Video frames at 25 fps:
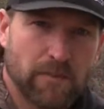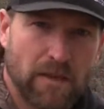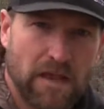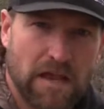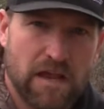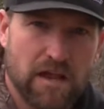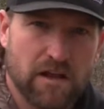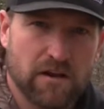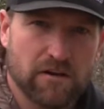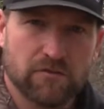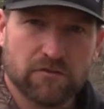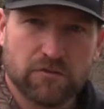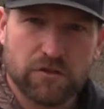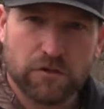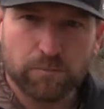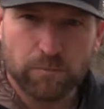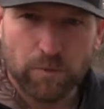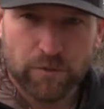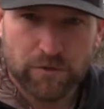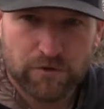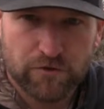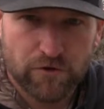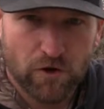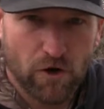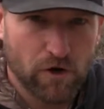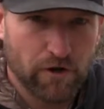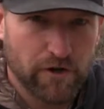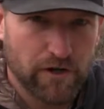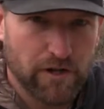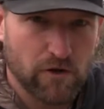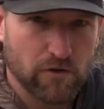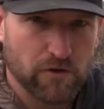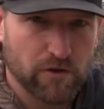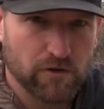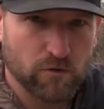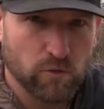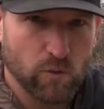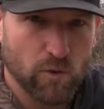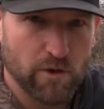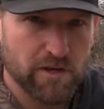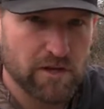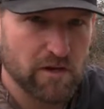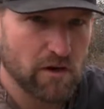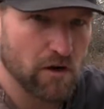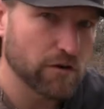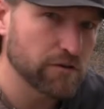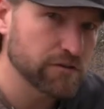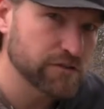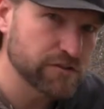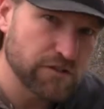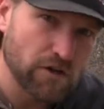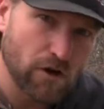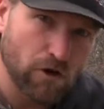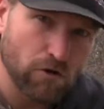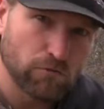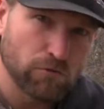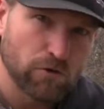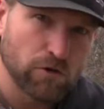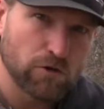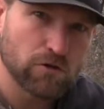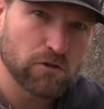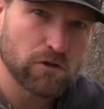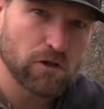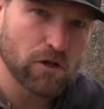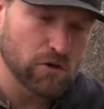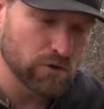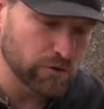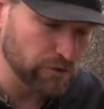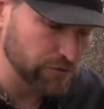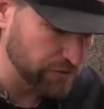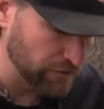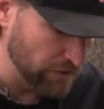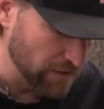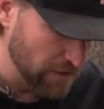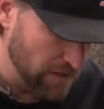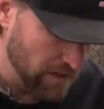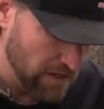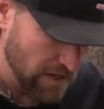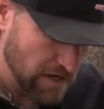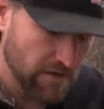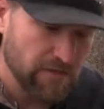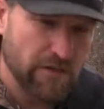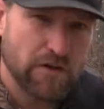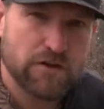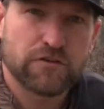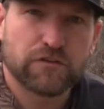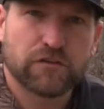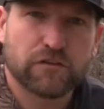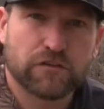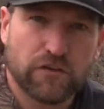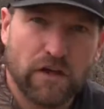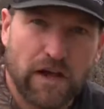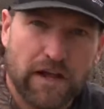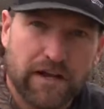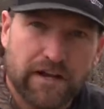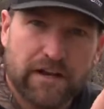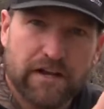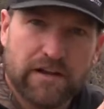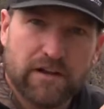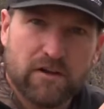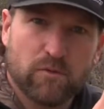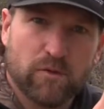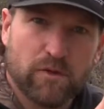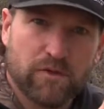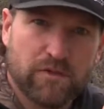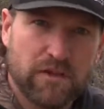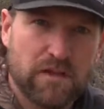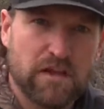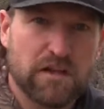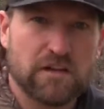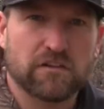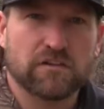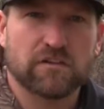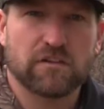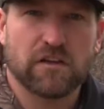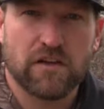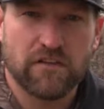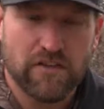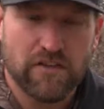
and just put the target out at 20 yards, start real close, and then sight it in with these, and